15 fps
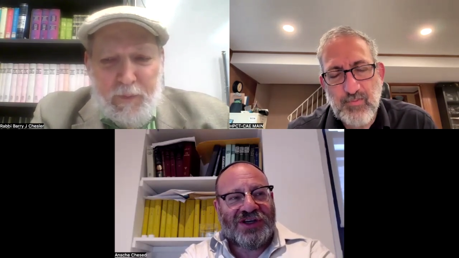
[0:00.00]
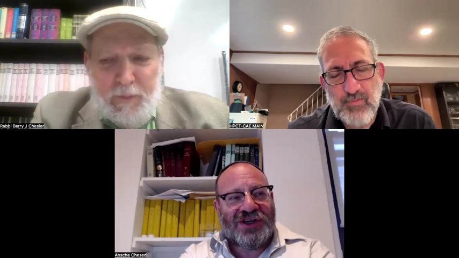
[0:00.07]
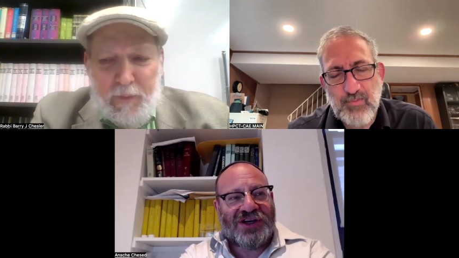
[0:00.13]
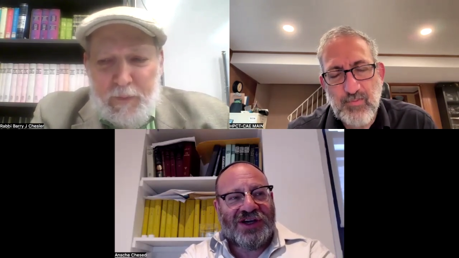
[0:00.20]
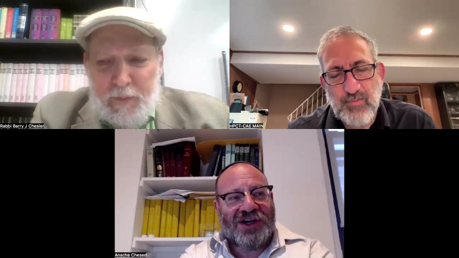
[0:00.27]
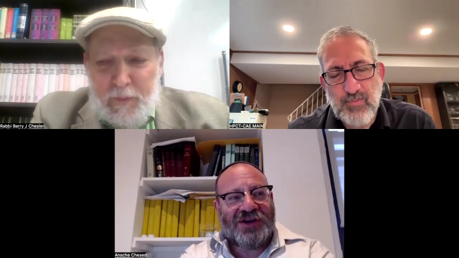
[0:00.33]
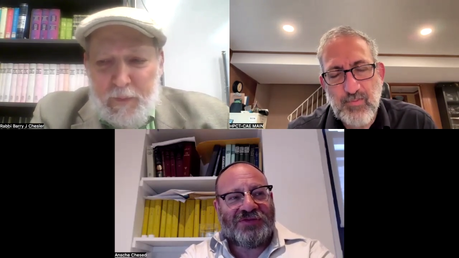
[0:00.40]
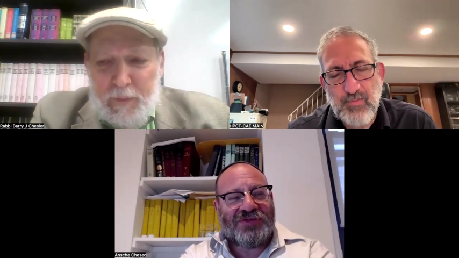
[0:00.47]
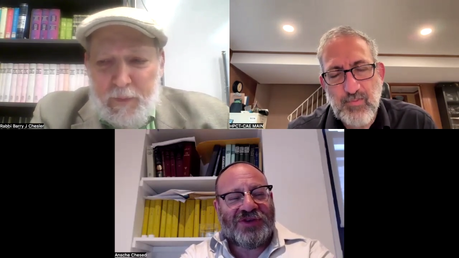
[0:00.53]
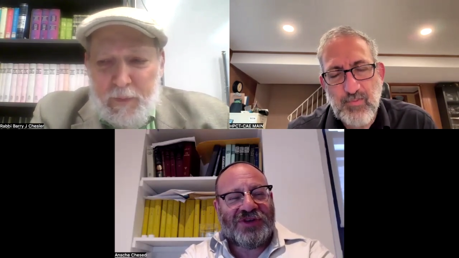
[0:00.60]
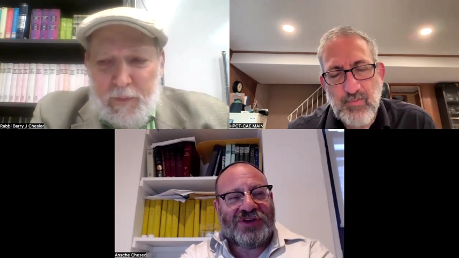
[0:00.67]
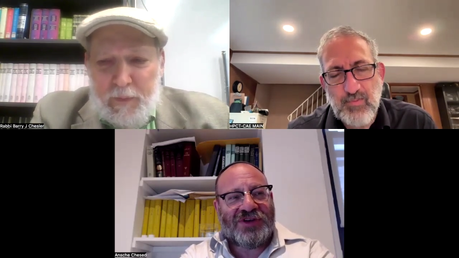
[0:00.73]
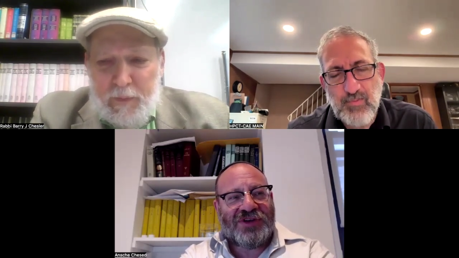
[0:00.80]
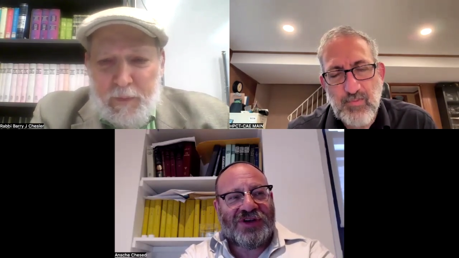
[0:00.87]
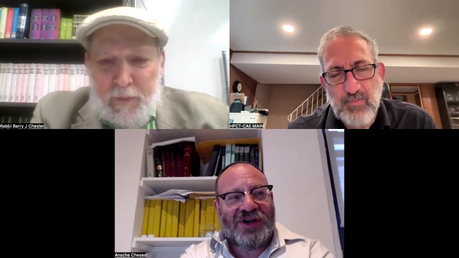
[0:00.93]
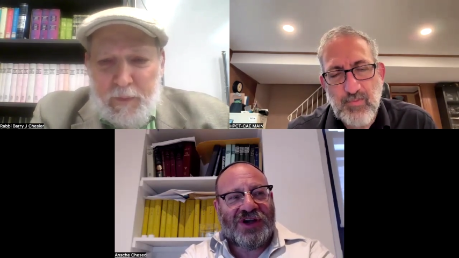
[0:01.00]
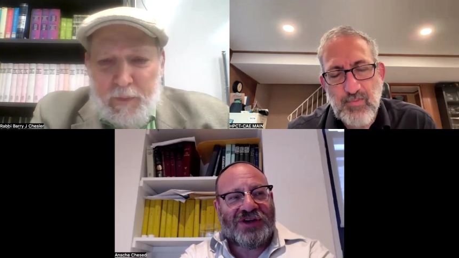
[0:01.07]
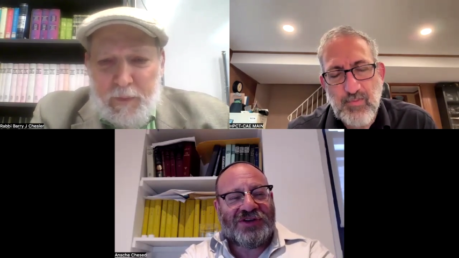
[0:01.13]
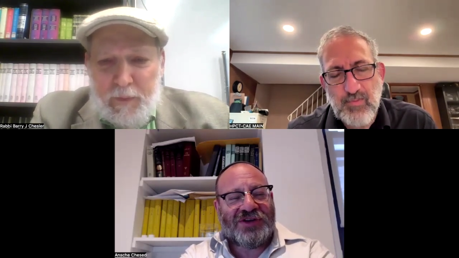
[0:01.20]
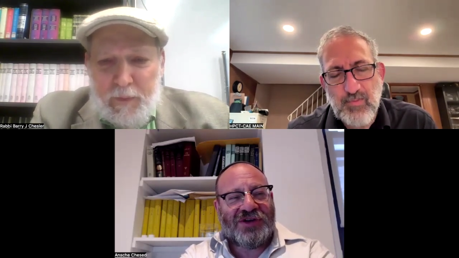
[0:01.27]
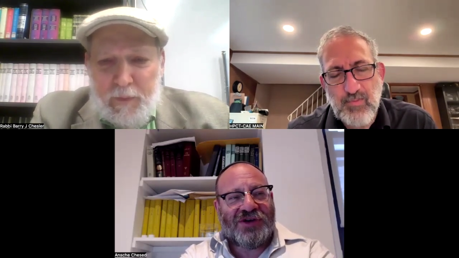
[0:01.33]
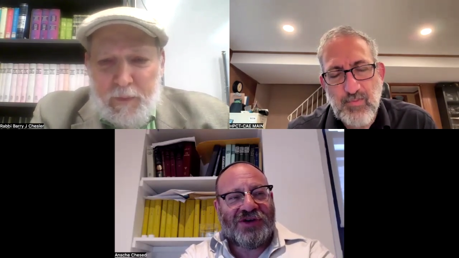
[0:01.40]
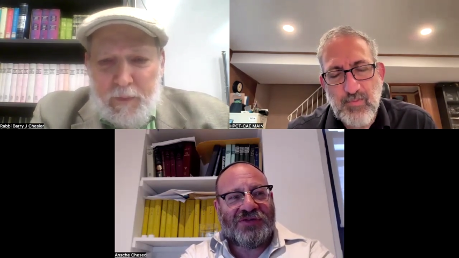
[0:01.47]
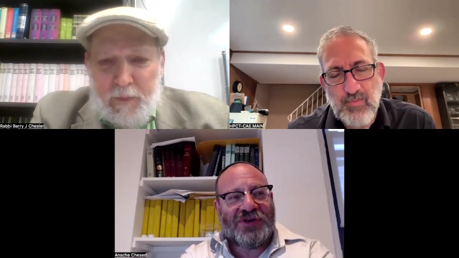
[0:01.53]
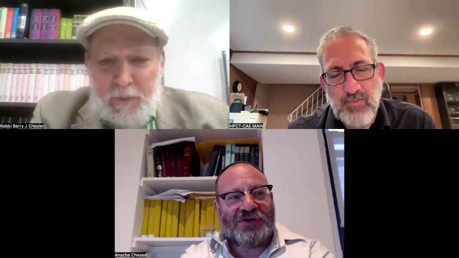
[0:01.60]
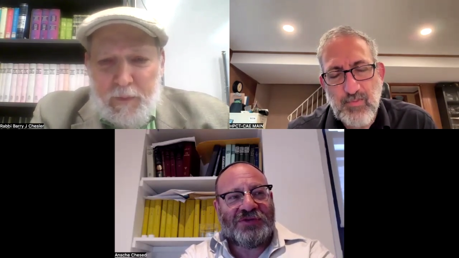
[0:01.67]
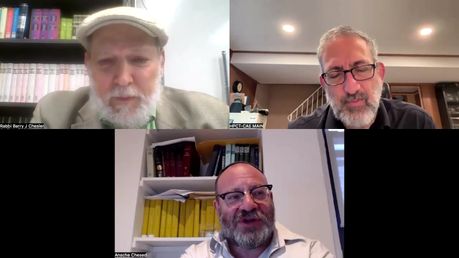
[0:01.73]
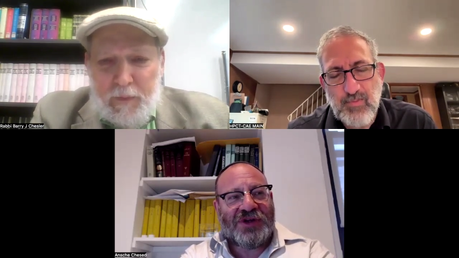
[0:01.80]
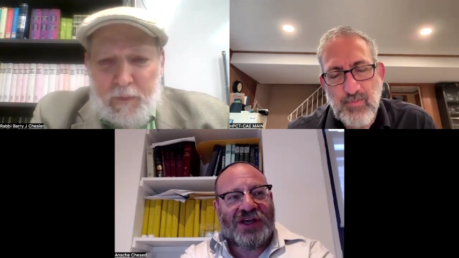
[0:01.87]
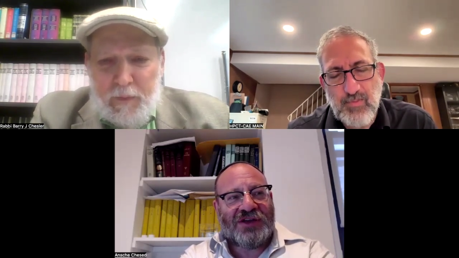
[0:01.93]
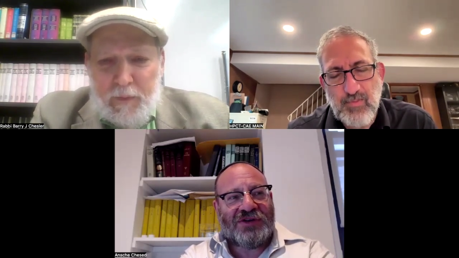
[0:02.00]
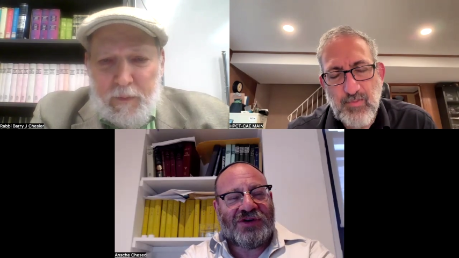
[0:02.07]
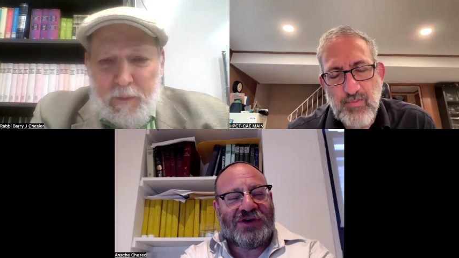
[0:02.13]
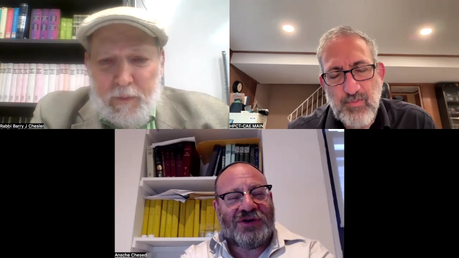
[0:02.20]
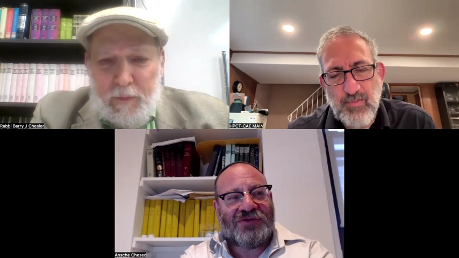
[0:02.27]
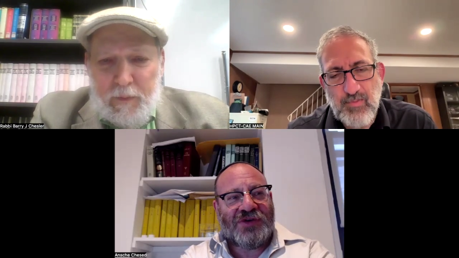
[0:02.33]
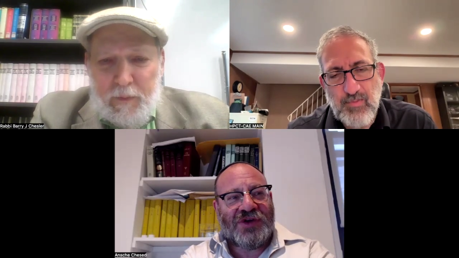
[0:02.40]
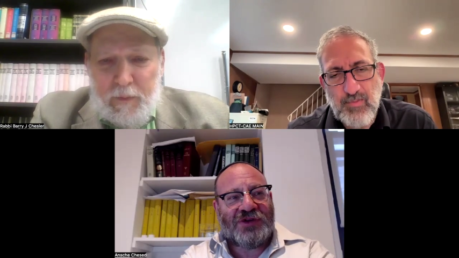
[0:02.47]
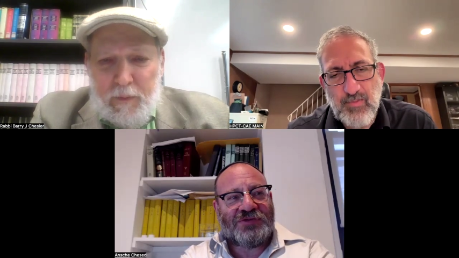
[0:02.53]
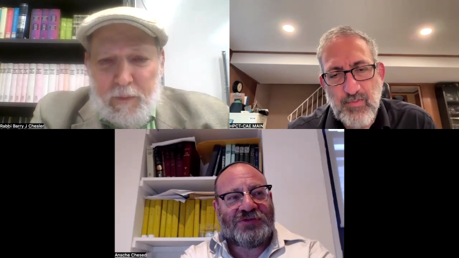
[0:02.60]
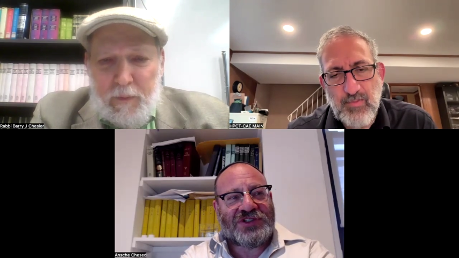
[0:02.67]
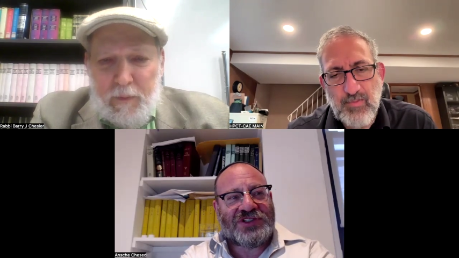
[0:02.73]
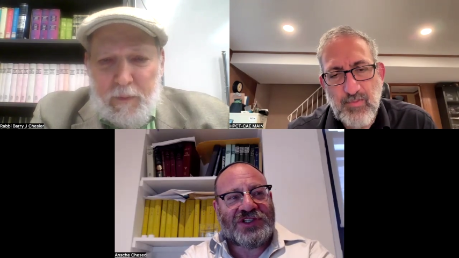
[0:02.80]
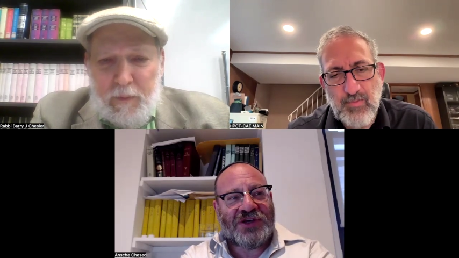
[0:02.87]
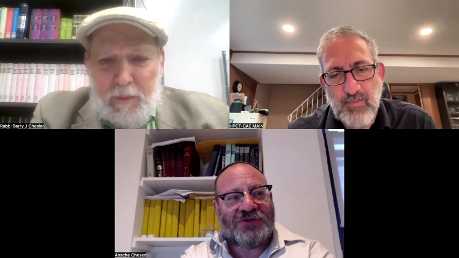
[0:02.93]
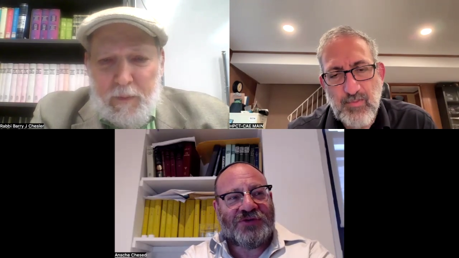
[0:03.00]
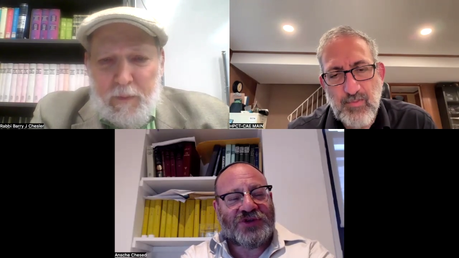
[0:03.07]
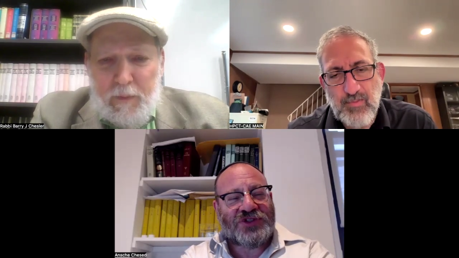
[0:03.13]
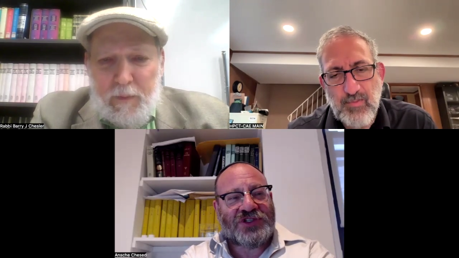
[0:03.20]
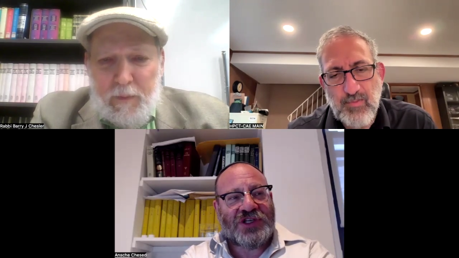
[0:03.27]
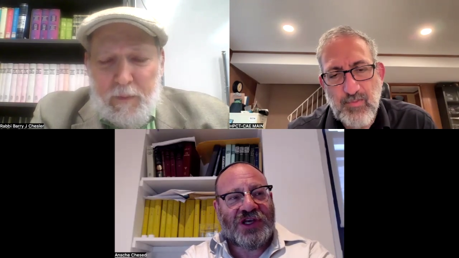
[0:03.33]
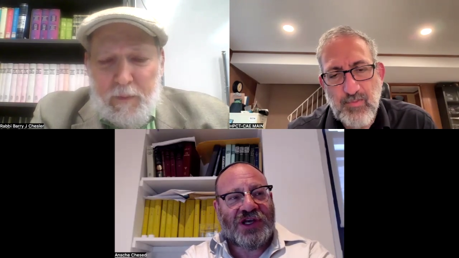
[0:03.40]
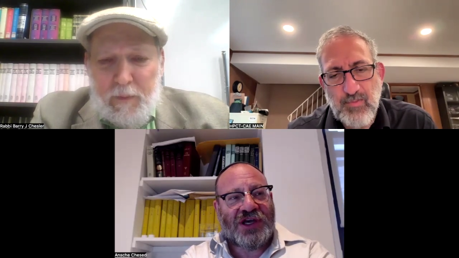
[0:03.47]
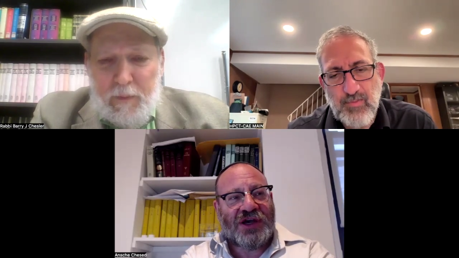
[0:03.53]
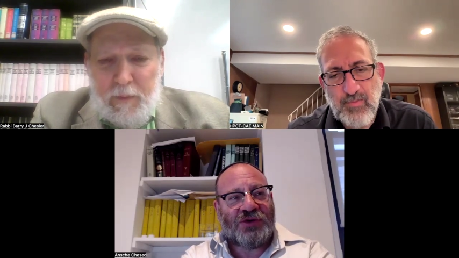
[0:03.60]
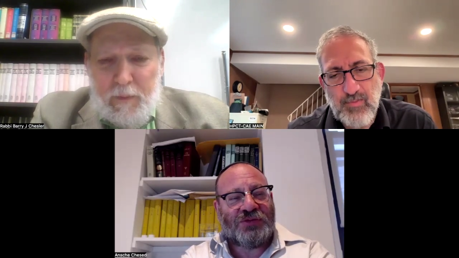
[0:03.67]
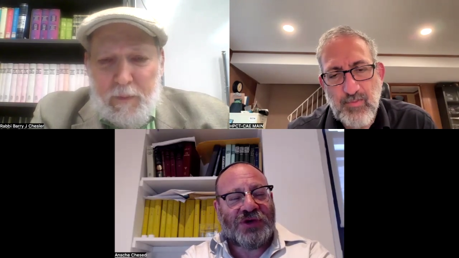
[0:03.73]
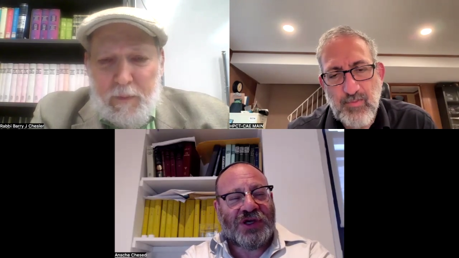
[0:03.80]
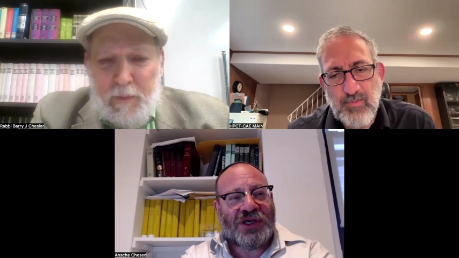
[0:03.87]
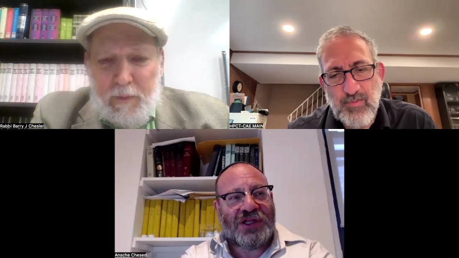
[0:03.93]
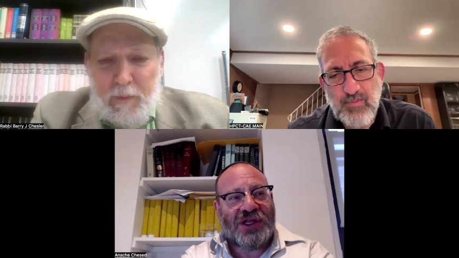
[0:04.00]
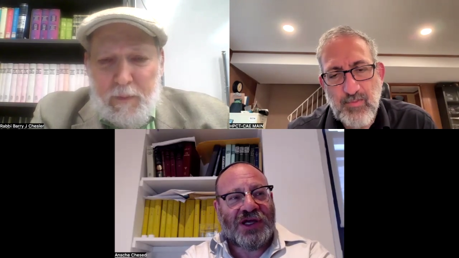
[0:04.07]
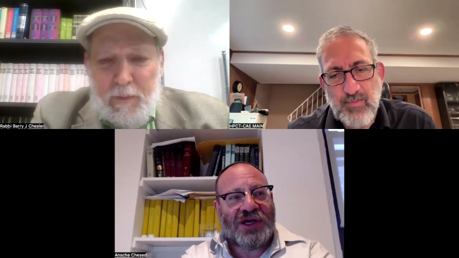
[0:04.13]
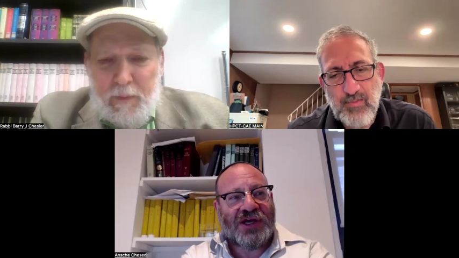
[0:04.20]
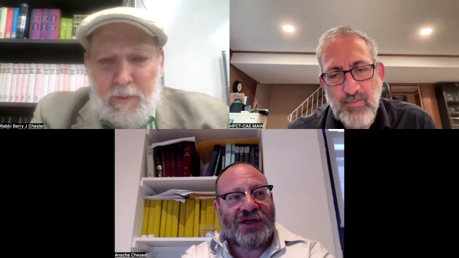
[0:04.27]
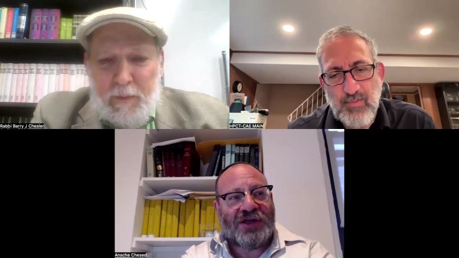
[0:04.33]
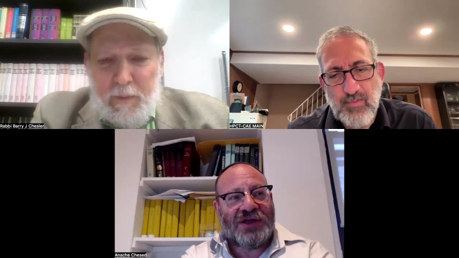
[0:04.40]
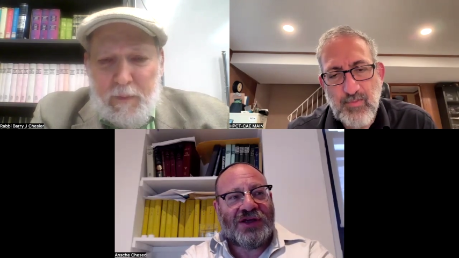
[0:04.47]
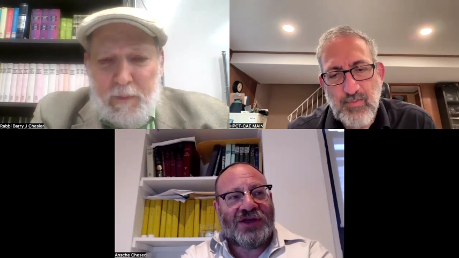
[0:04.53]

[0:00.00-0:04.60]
Speaker 1: Uh, you know, Avinu Malkeinu Kodveinu B'Sefer Slicha Michila.